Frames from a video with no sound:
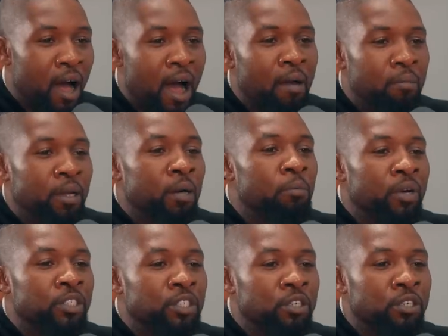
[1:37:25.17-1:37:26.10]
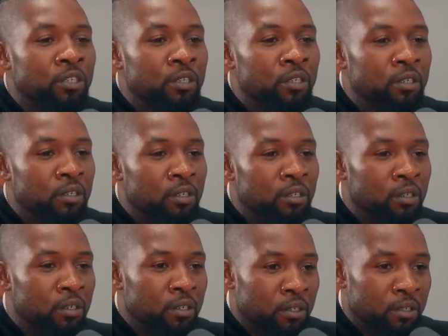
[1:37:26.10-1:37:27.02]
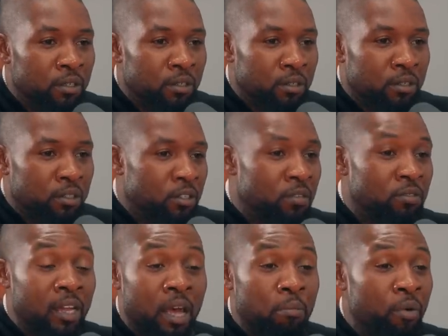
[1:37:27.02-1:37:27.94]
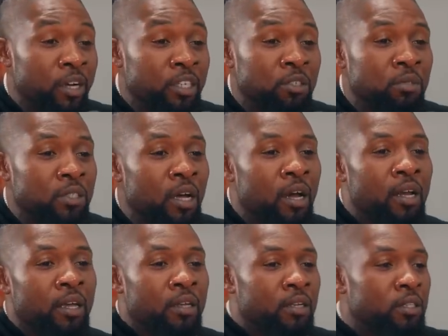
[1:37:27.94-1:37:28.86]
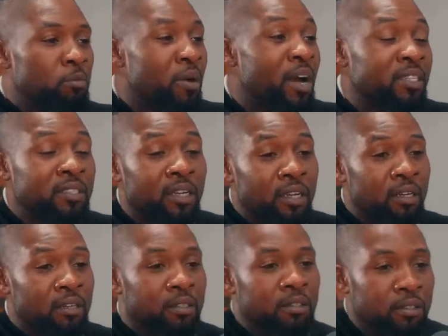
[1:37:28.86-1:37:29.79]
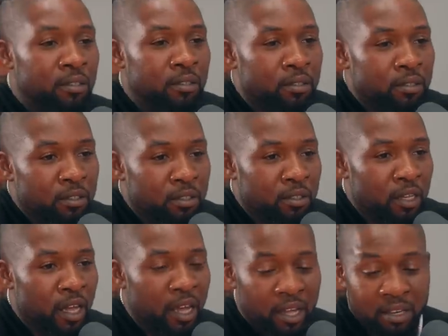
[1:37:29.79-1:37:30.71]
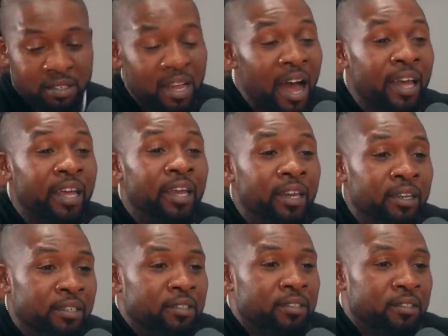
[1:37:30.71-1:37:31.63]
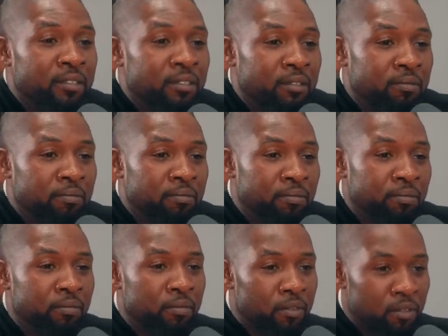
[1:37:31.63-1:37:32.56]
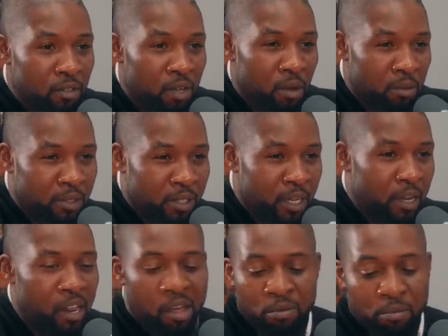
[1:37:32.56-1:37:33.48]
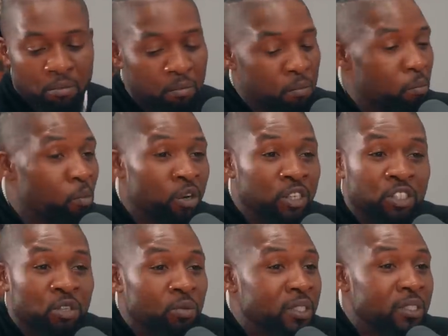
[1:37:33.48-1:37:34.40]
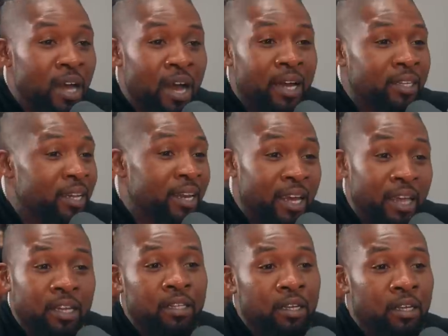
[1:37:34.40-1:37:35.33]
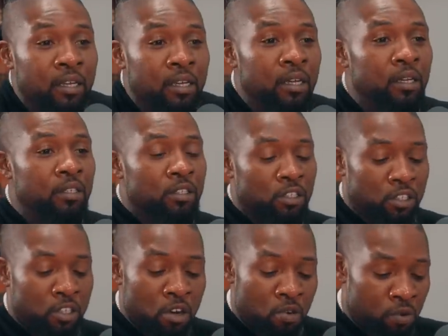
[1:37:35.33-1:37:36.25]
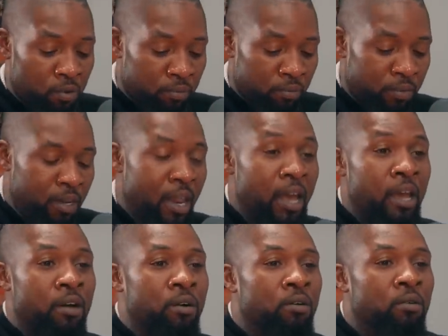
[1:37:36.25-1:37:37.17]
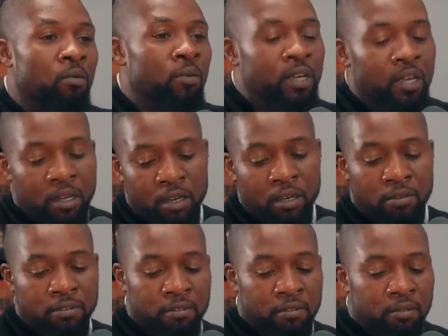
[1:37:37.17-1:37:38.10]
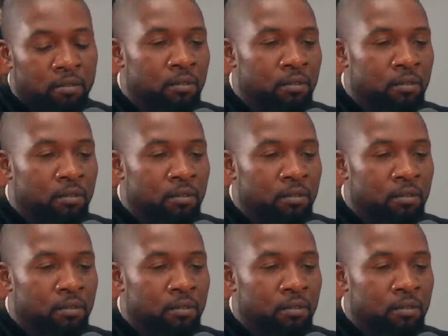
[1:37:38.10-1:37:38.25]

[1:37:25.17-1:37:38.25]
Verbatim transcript: high blood pressure. Mm. So dad pressure was high. His prostate, mm. diet, right? You get what I'm saying? It more so was diet than anything. So now we could have